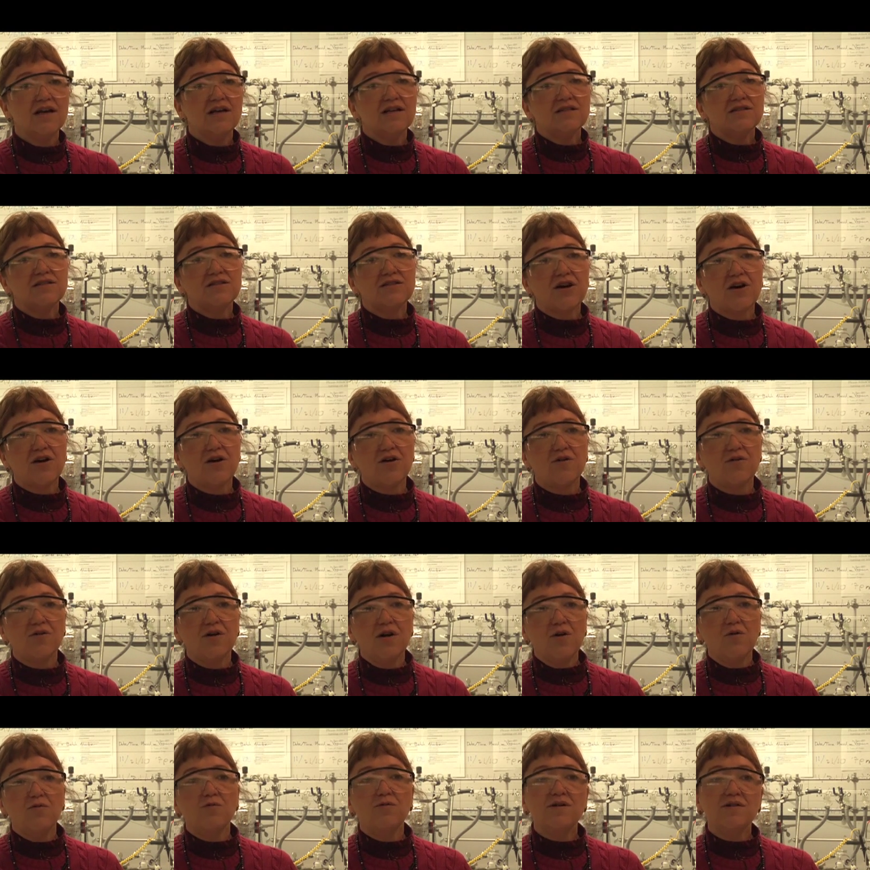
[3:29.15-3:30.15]
So
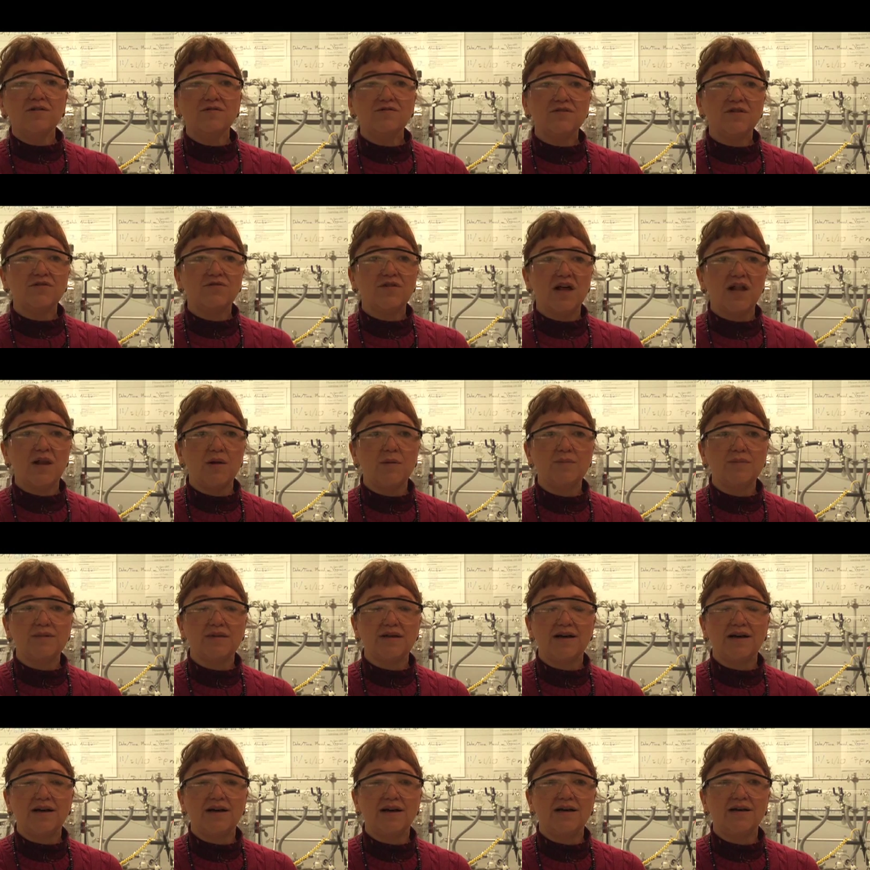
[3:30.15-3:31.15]
we've developed
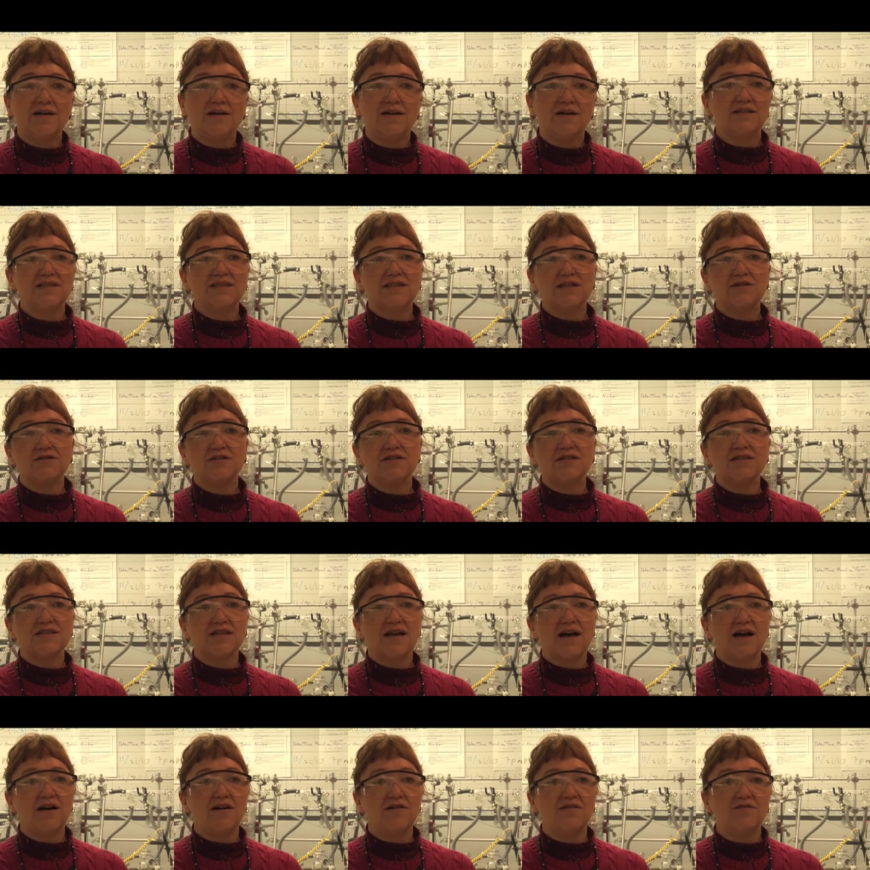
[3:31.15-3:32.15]
uh, a series
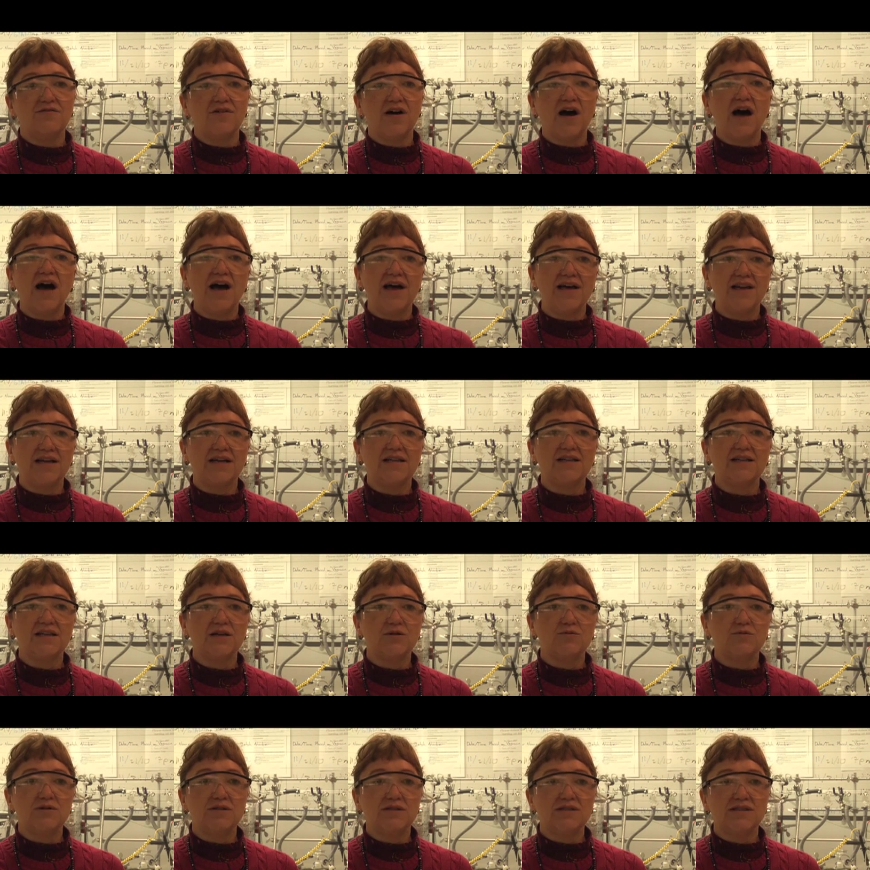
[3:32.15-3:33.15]
of ionic
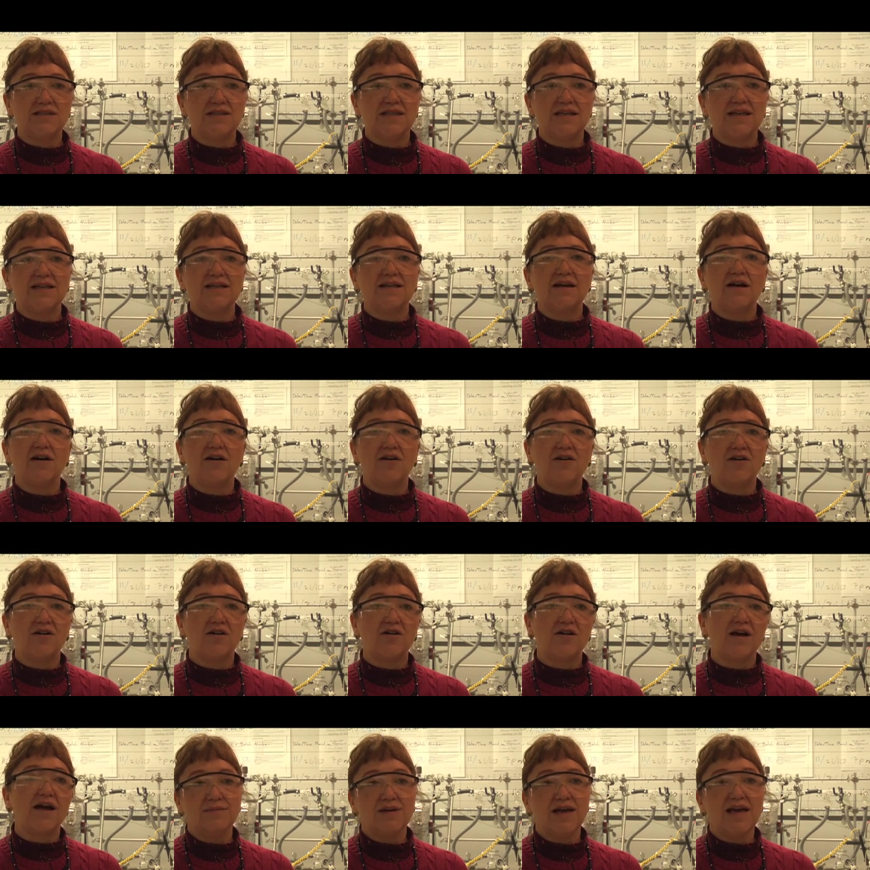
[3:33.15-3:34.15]
liquids that
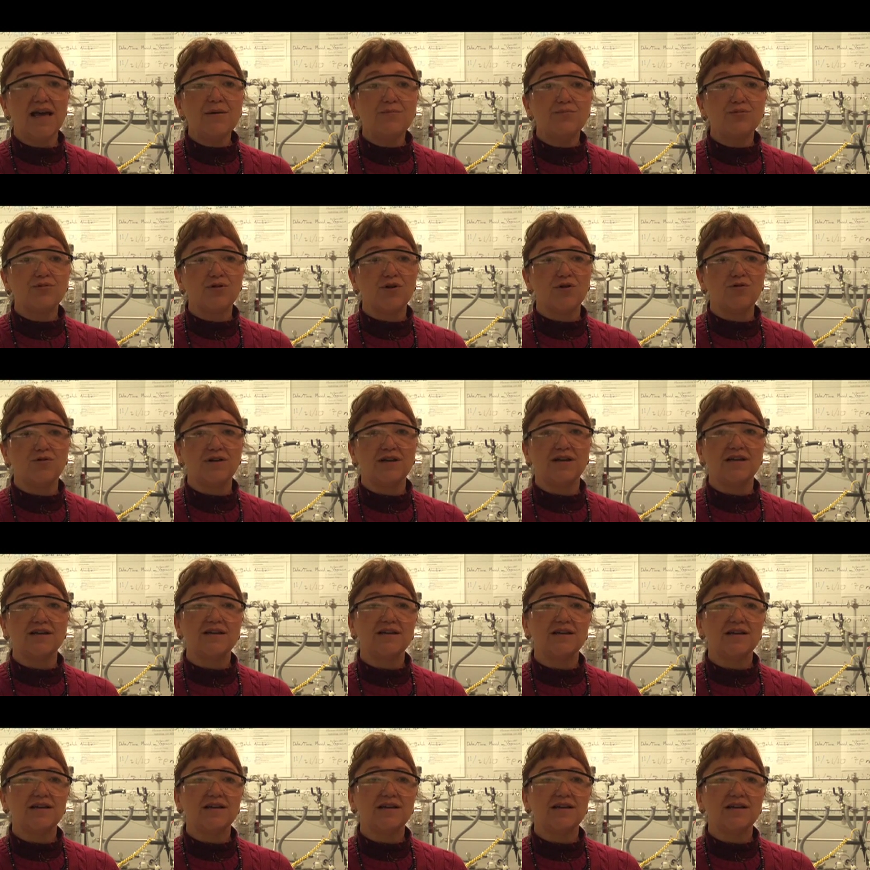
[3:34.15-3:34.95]
are aprotic,